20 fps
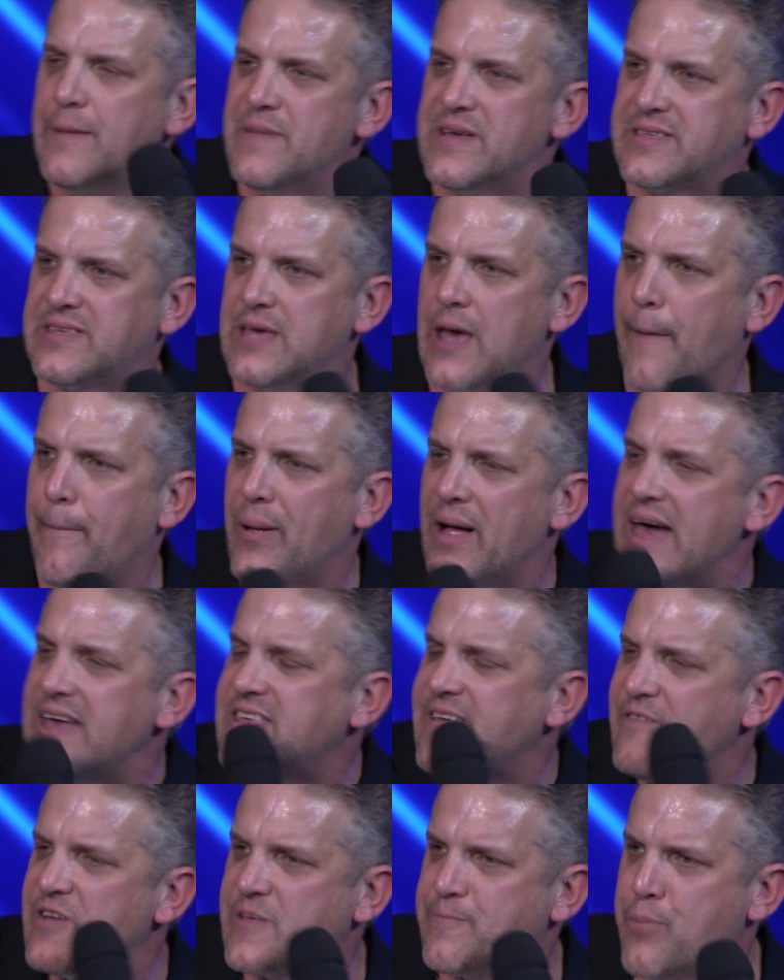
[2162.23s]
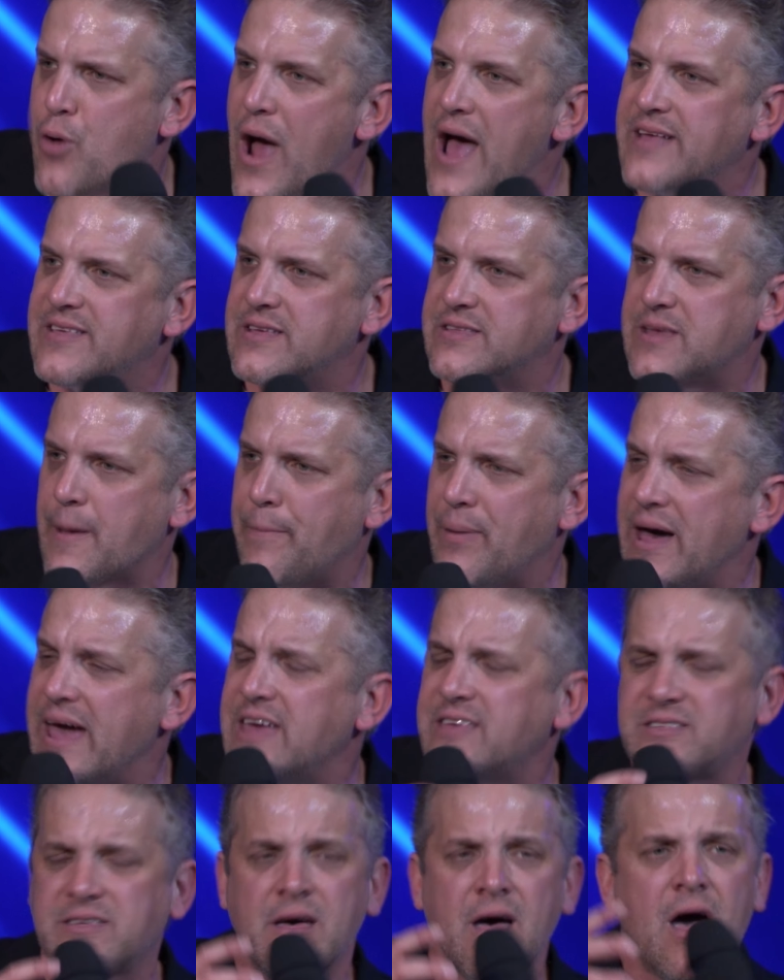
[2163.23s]
intimacy, a place of His presence, a
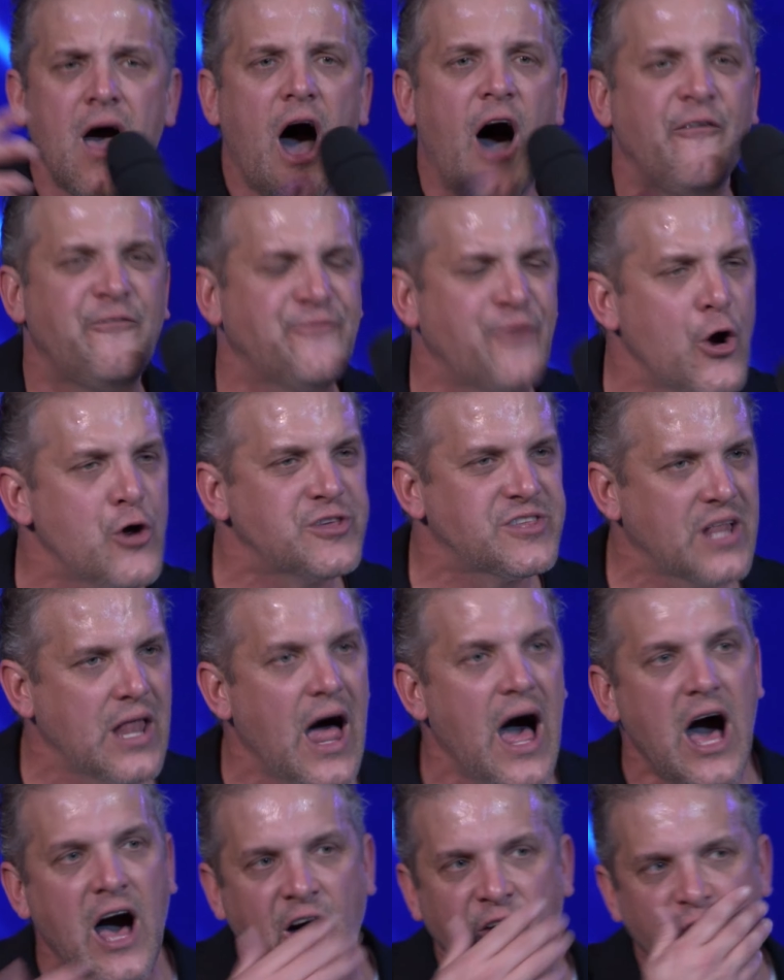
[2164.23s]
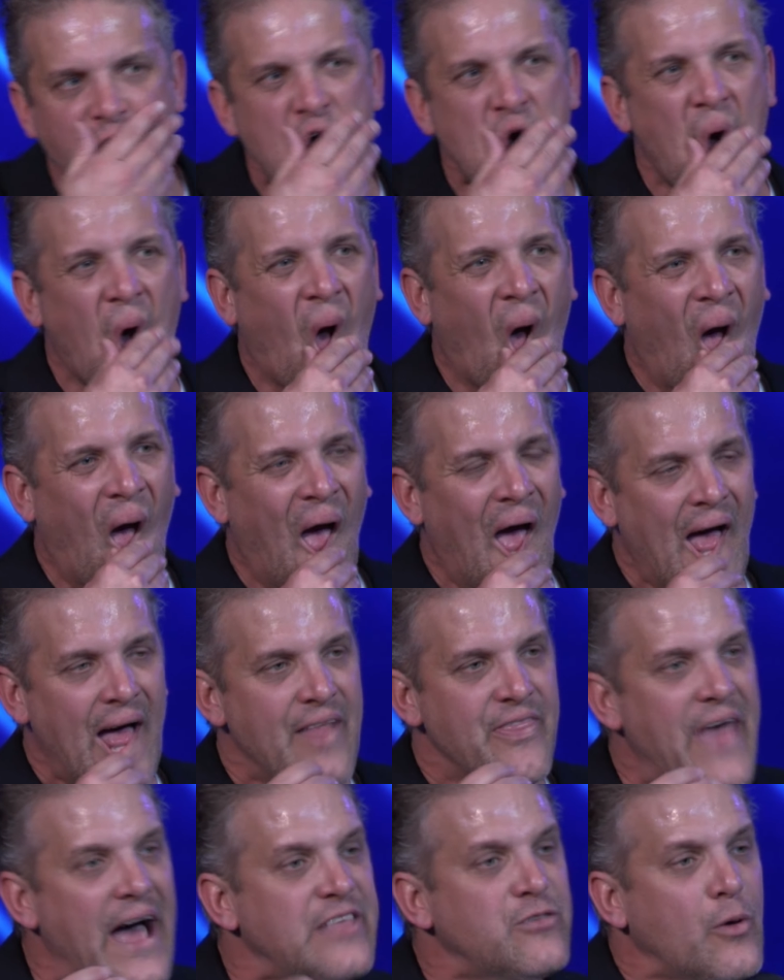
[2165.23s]
place of first love.
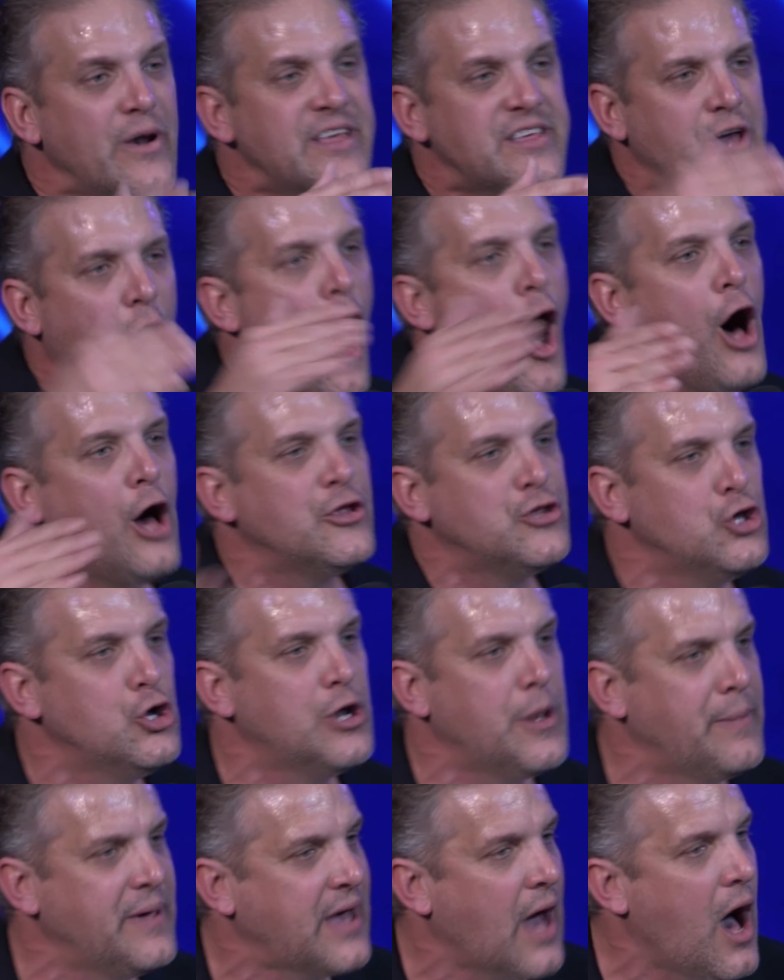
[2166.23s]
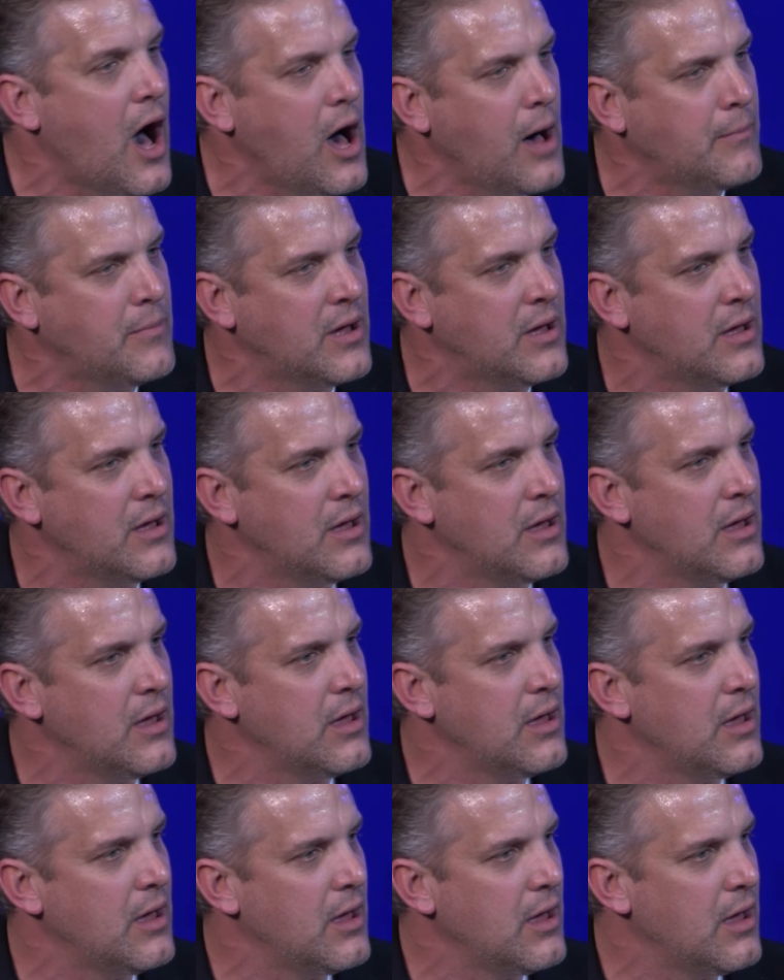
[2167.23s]
That's what He's calling you to become
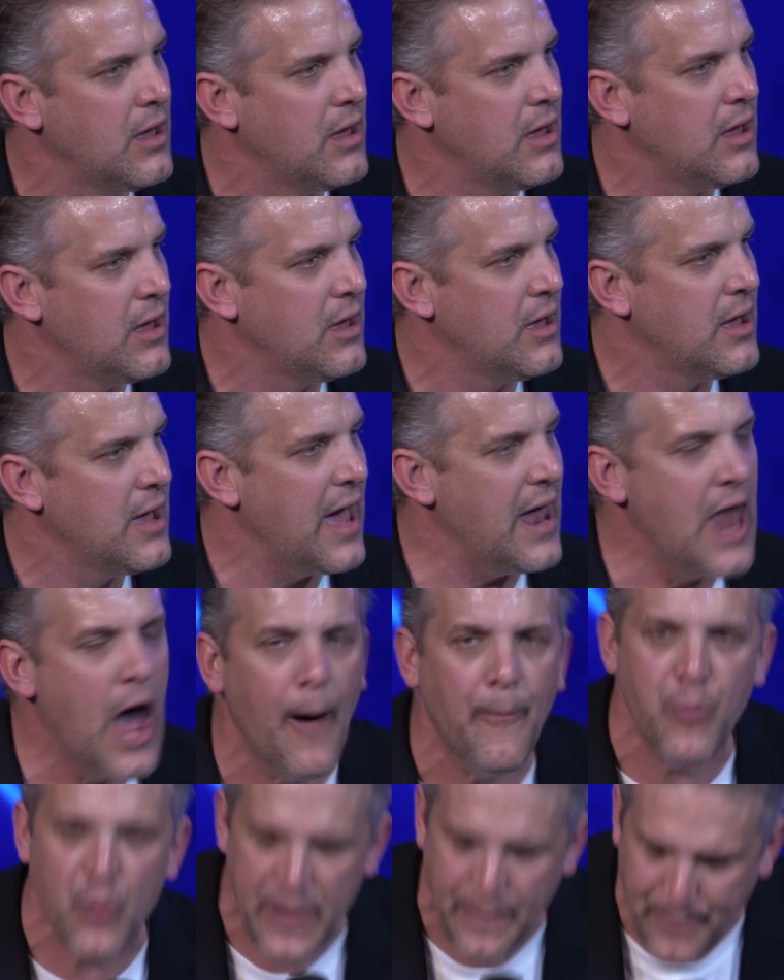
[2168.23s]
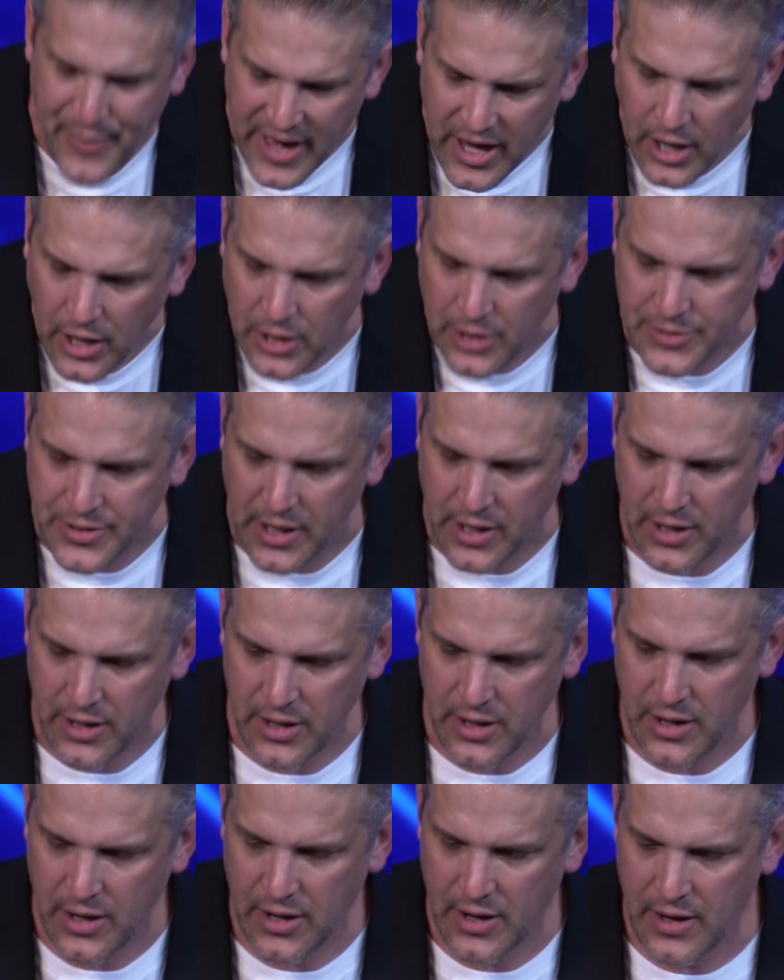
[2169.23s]
and help
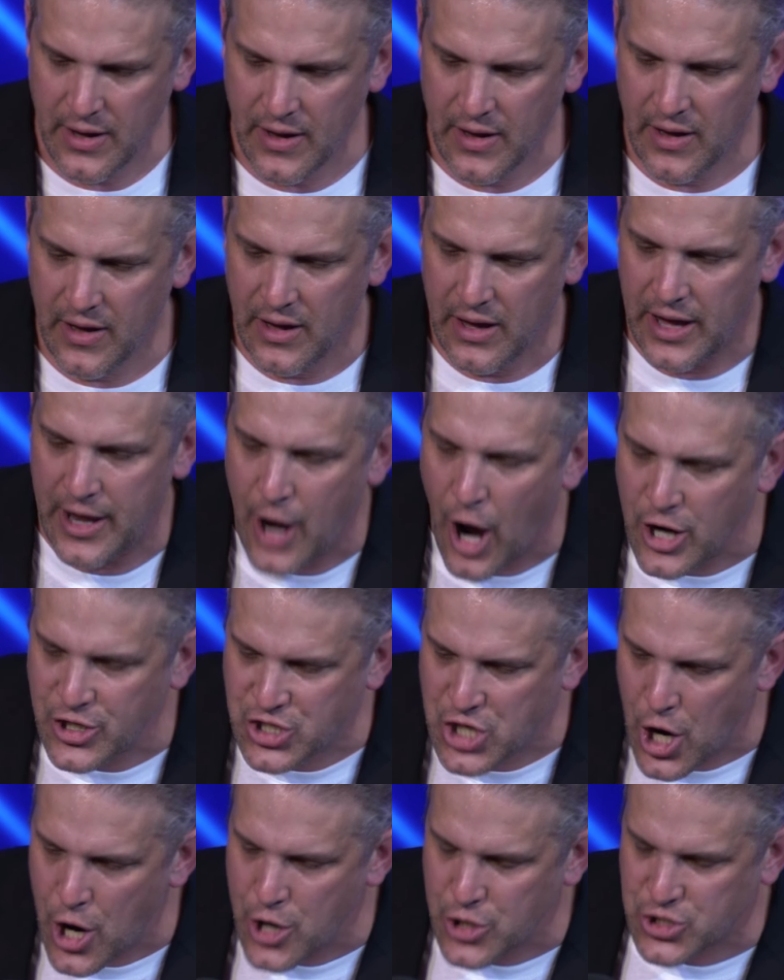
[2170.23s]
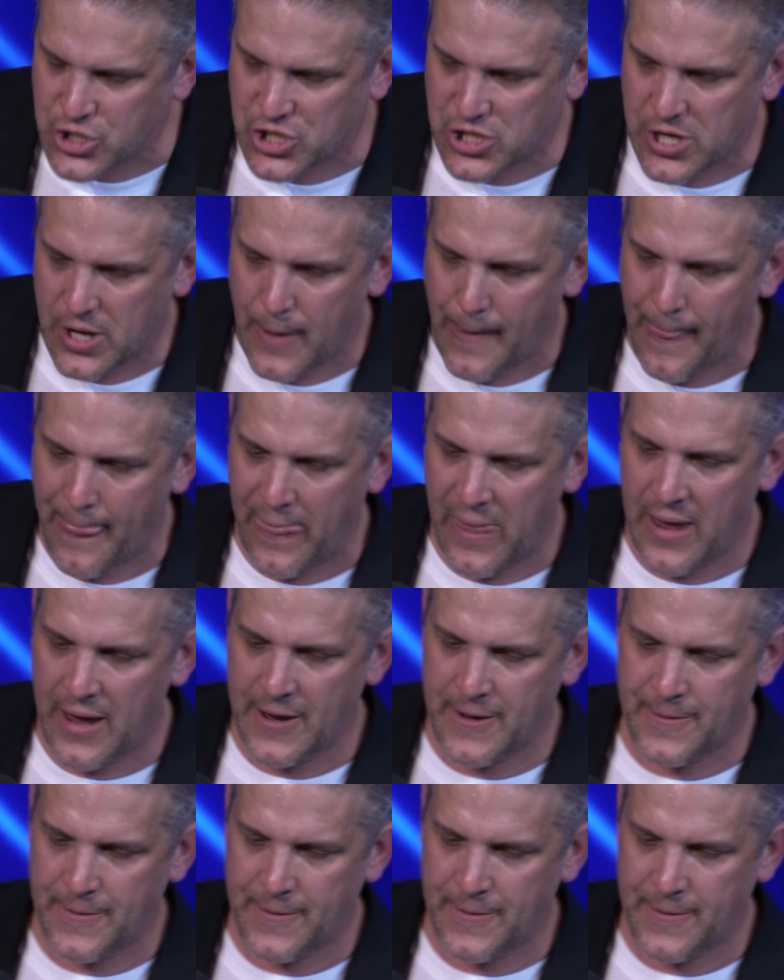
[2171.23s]
rebuild in our church.